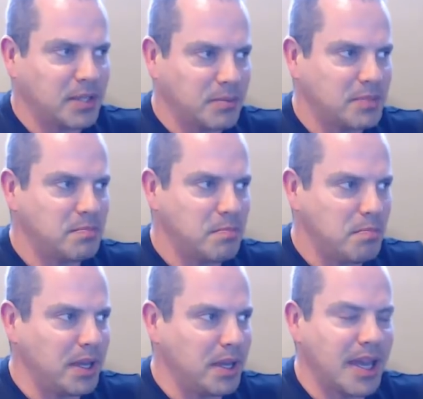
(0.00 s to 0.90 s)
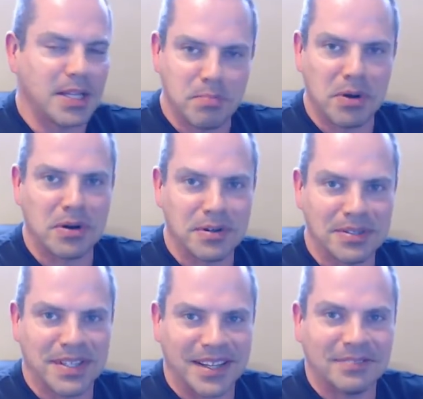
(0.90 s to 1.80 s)
Some of these big ass
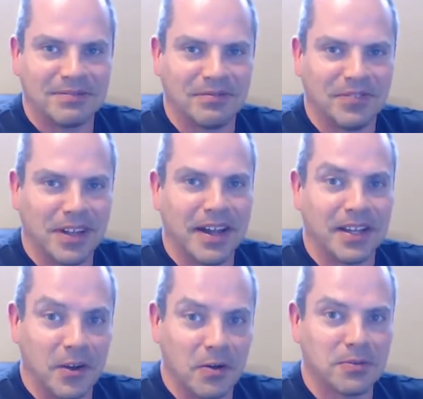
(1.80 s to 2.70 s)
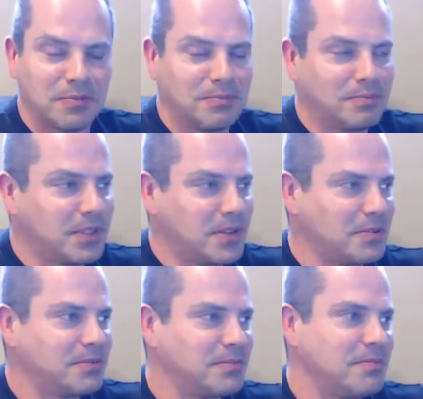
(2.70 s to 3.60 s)
birds that can fly and go, you
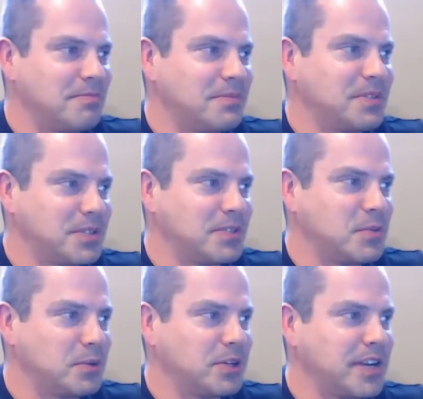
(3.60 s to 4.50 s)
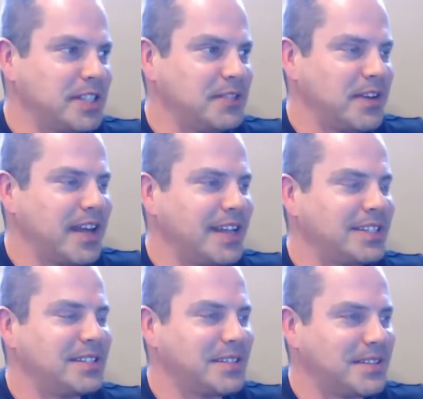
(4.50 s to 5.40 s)
know, super crazy fast.